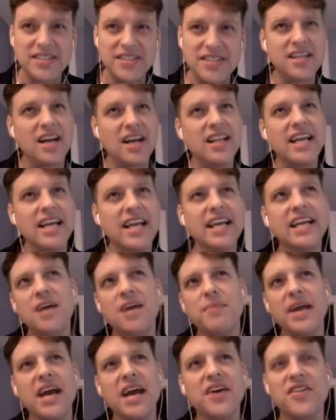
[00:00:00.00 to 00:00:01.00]
It's not like
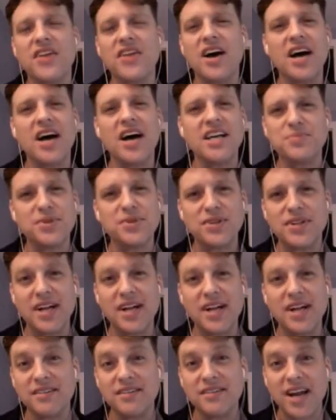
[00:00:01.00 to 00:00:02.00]
coming out of the hospital,
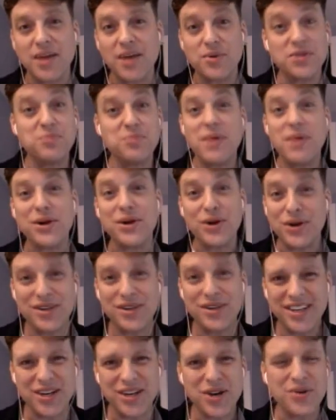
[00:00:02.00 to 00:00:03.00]
I, I was
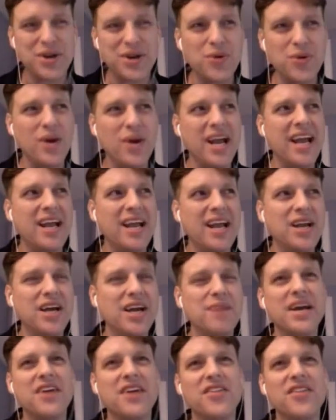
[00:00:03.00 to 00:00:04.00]
better. You know, in a way,
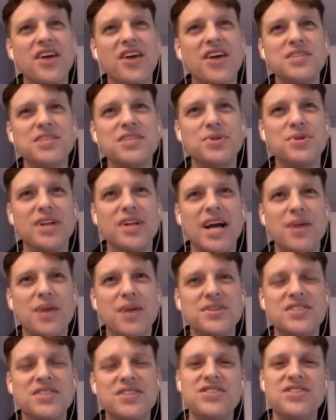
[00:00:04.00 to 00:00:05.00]
coming out of the hospital, I
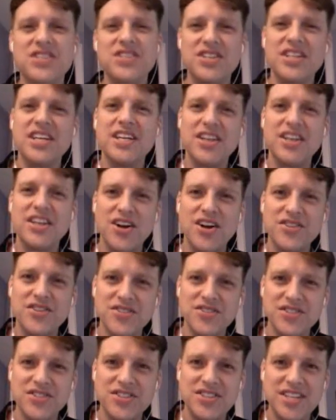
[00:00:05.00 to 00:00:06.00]
was still in an
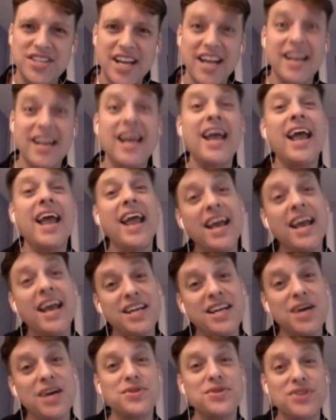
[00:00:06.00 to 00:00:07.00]
altered state
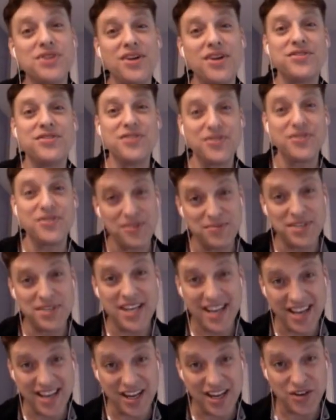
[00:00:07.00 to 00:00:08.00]
and I was altered from
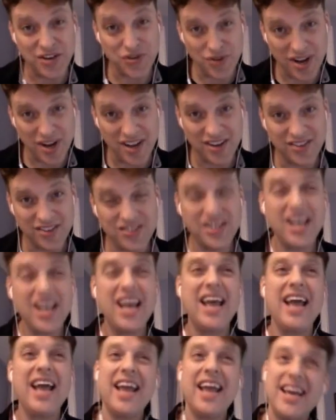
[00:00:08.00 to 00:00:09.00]
taking drugs
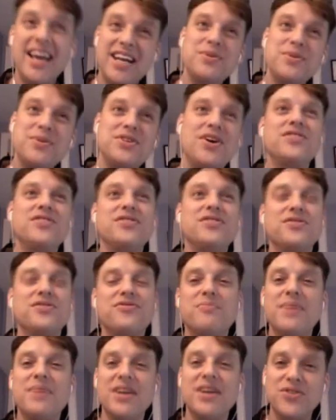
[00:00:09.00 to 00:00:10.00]
and I was altered
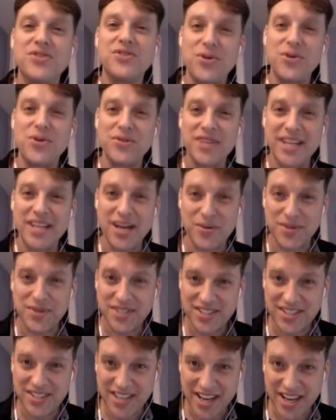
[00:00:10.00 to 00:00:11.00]
from being told that I was
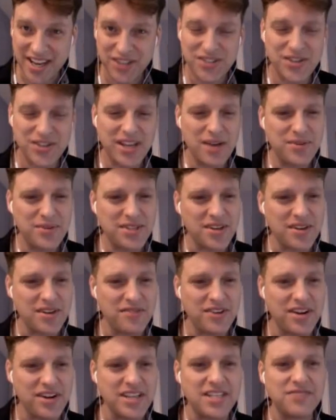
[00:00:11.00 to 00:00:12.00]
sick. So that was a
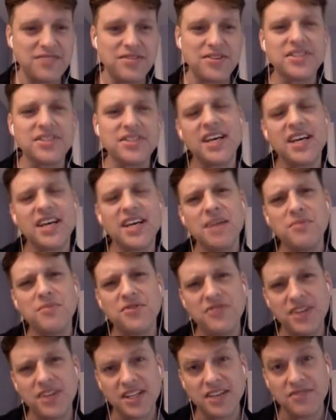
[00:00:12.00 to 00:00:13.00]
very difficult time of
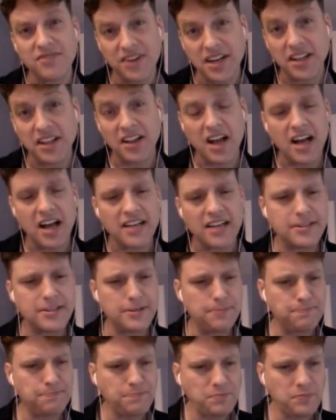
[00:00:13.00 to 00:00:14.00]
feeling very lost.
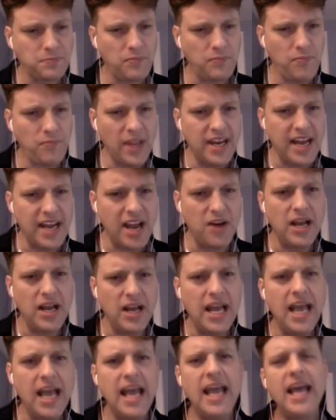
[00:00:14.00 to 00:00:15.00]
Now,
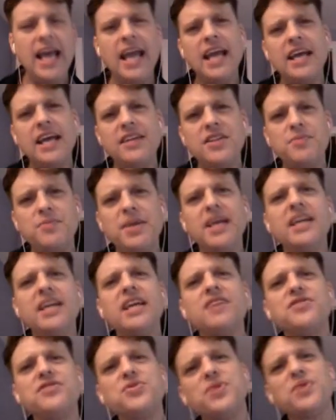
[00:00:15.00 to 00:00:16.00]
in the
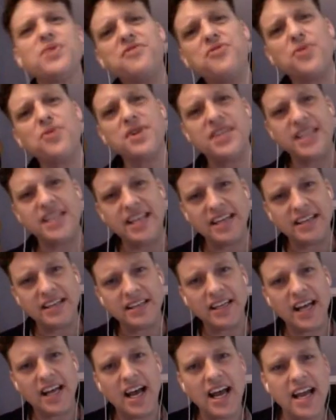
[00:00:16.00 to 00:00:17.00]
beginning of
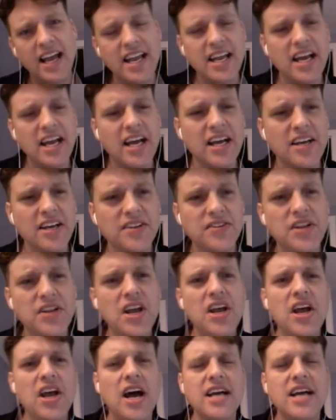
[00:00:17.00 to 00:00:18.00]
2014, I uh,
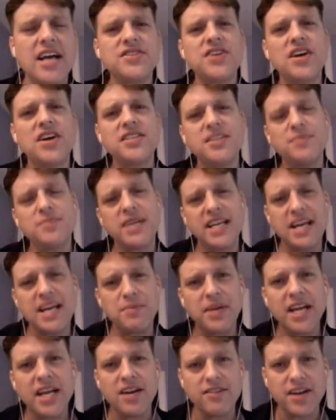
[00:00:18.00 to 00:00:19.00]
I saw somebody
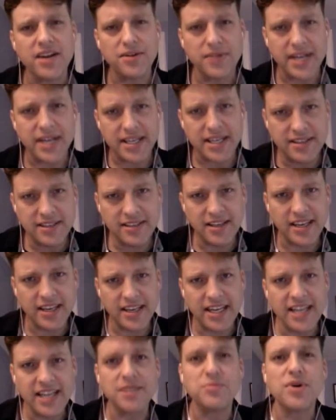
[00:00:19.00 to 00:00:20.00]
named Gary Reiss,
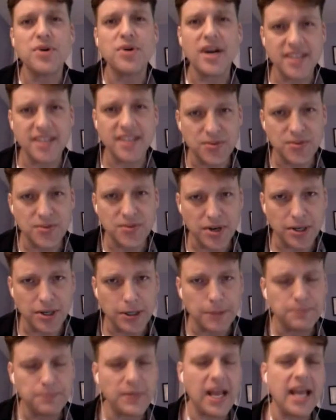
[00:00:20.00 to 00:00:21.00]
and he's a process worker.